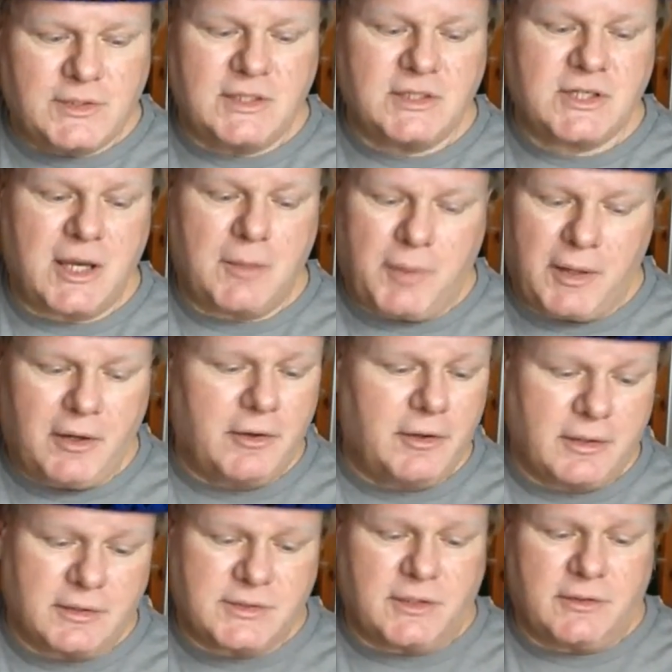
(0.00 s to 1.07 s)
D shape here,
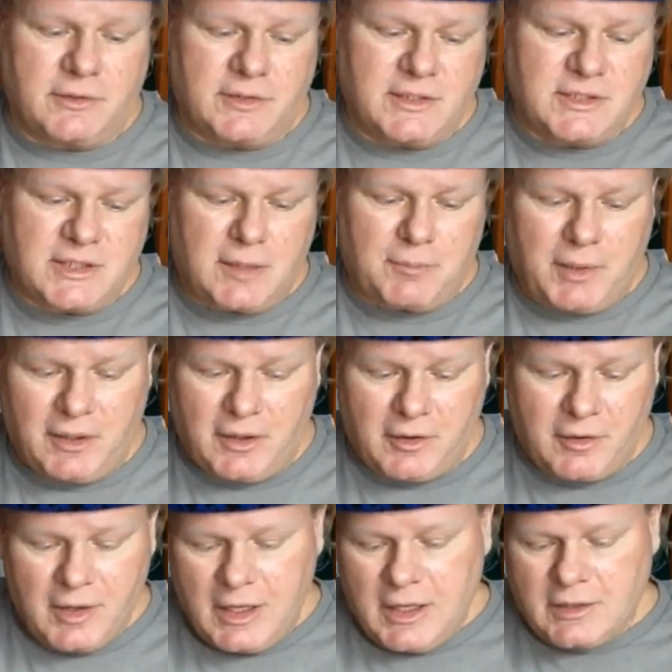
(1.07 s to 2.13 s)
you can start your D shape
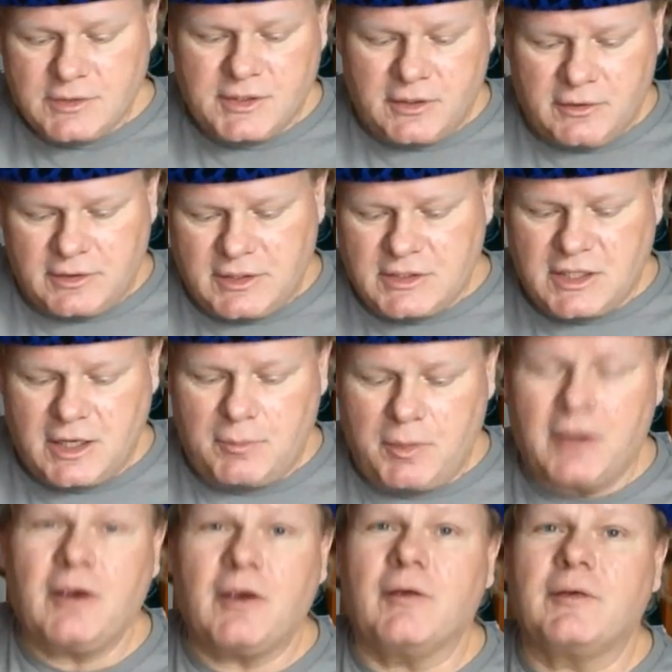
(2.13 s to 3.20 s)
here, start your D shape
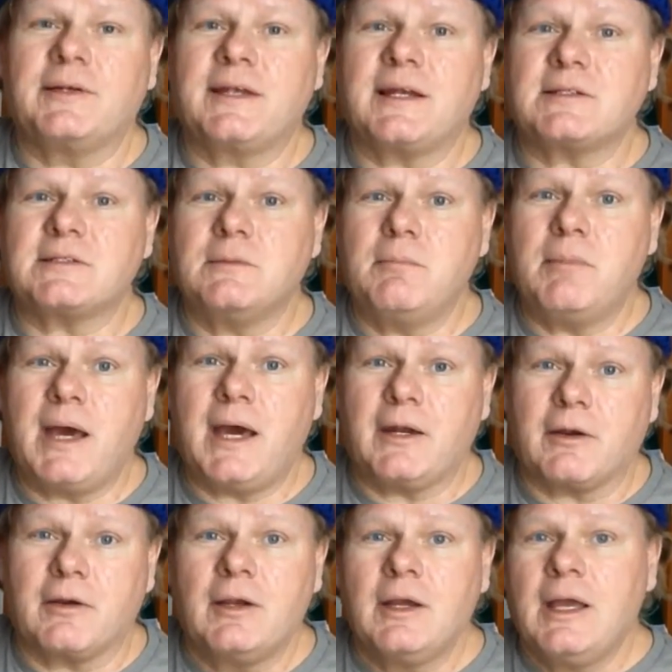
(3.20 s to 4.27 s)
here. It doesn't
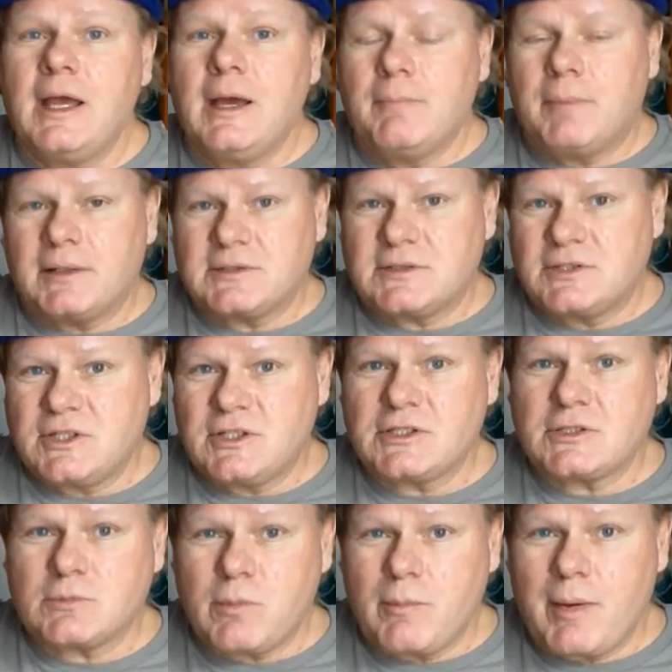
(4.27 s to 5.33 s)
matter, but
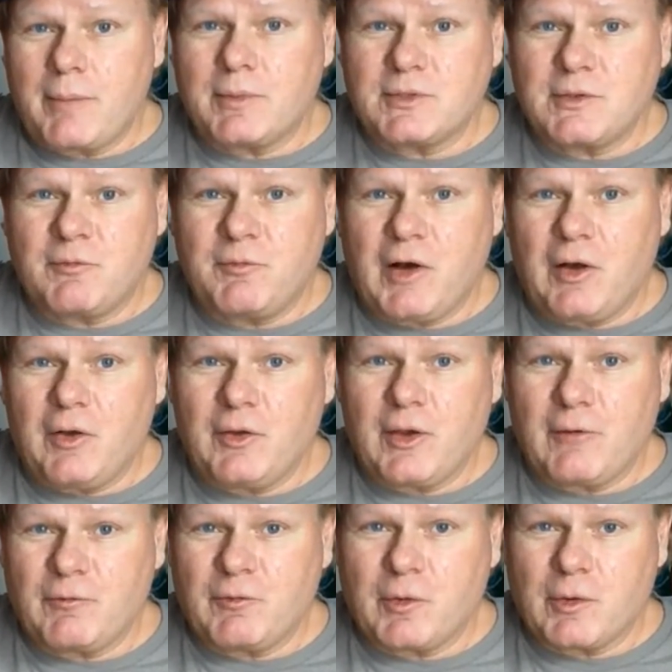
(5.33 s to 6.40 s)
just remember to follow
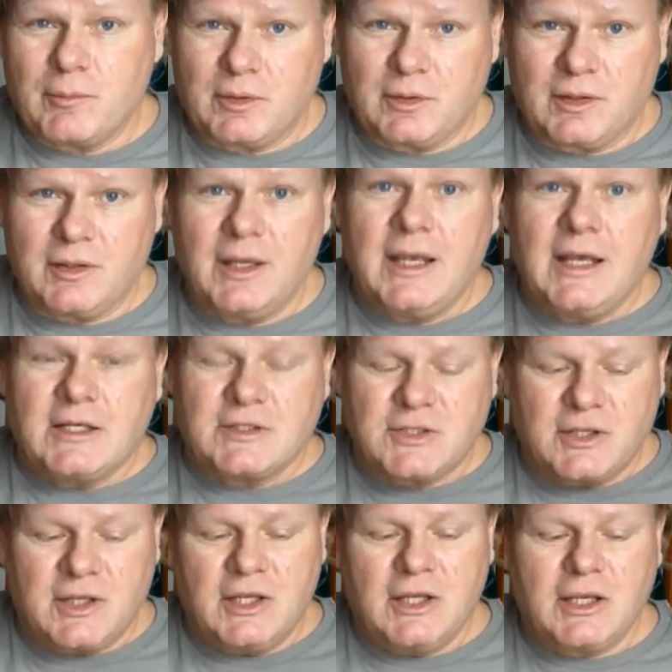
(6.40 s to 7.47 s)
that formula
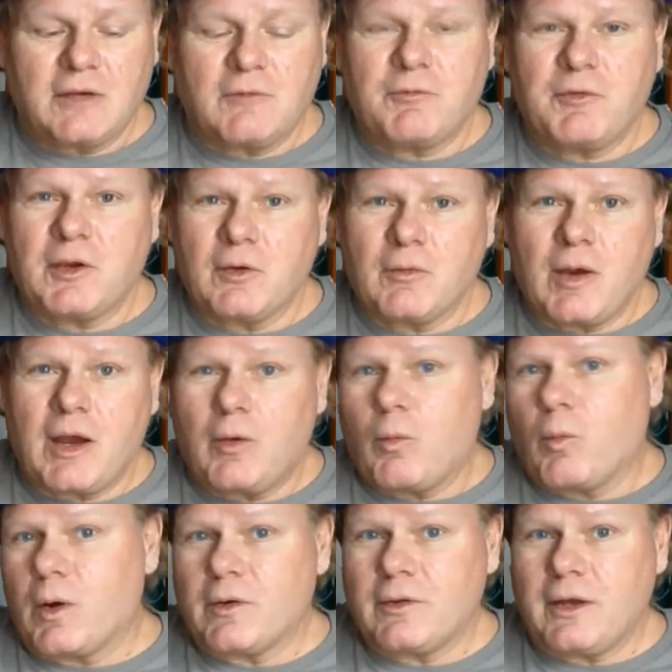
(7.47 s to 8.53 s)
so that you can figure
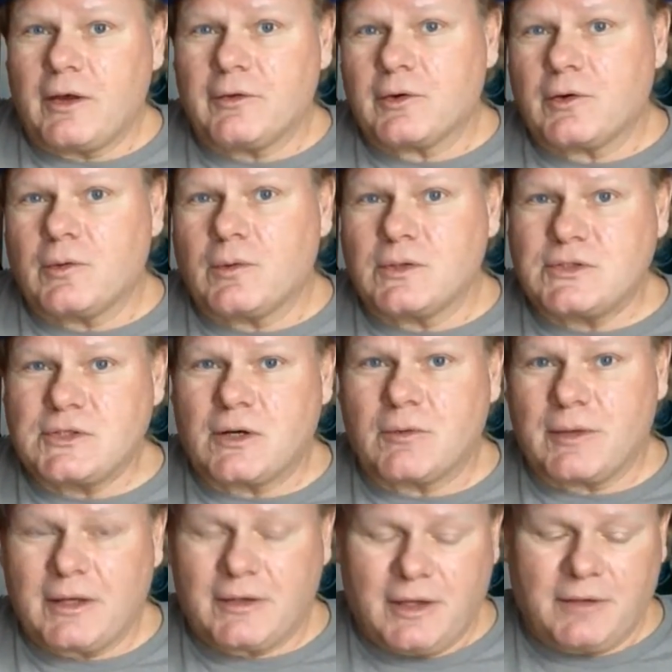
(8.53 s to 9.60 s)
out where the other chords
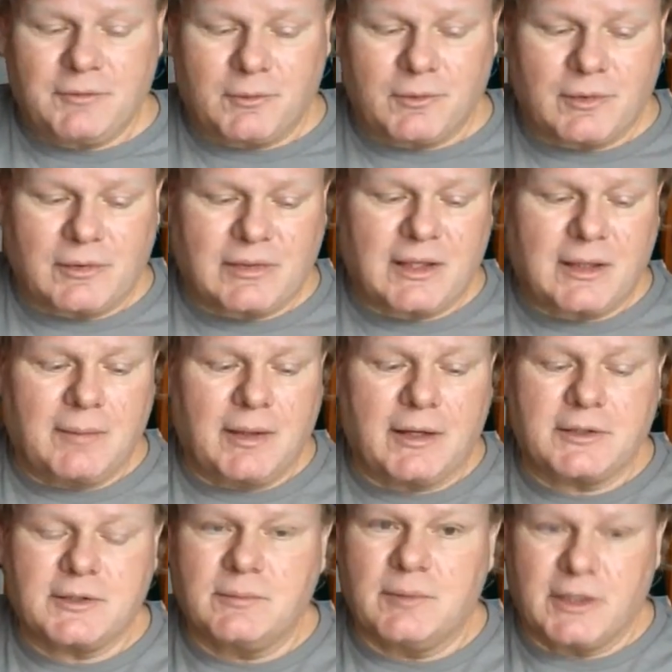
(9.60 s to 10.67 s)
are without having to really think
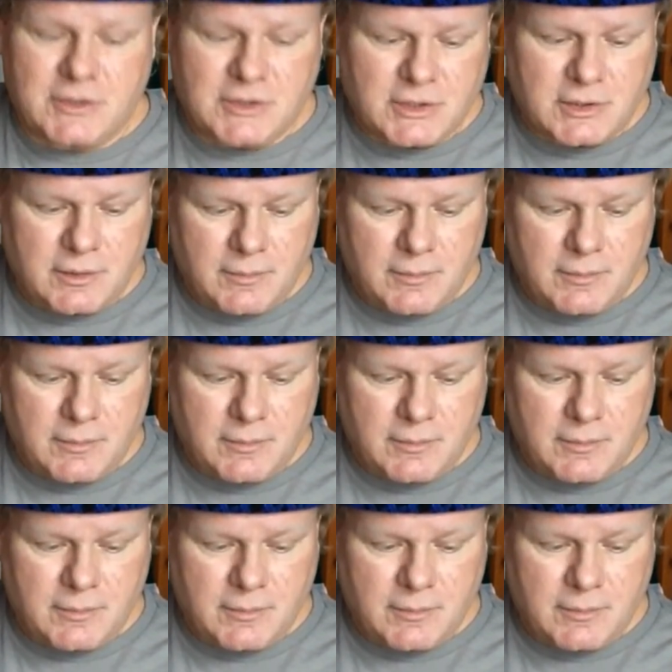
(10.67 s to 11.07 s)
about it too much.